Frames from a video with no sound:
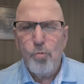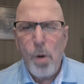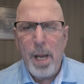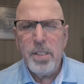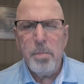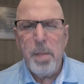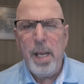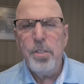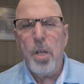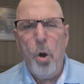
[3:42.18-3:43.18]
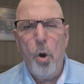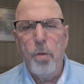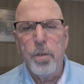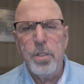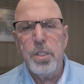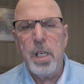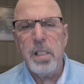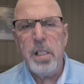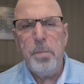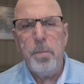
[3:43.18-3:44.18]
Resumes over
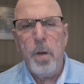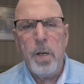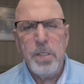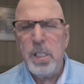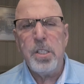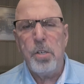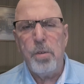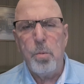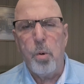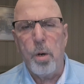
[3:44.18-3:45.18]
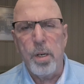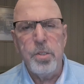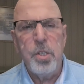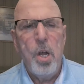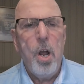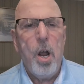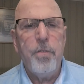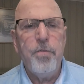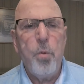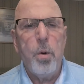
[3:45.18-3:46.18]
60, uh, 600 words
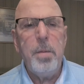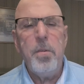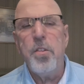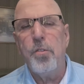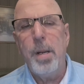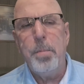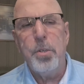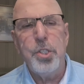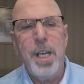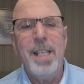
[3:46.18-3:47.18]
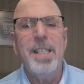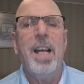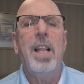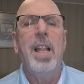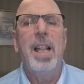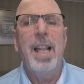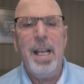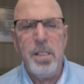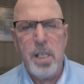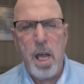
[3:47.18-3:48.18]
are 43%
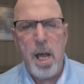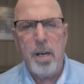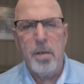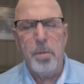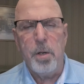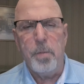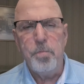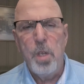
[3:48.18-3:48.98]
less hireable,